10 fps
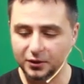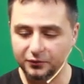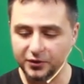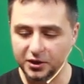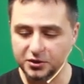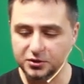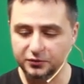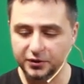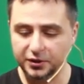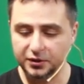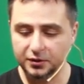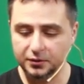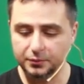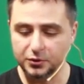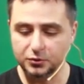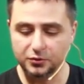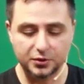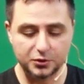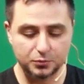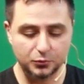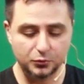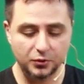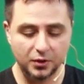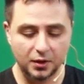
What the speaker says: of the edges over here. Make sure they're smooth.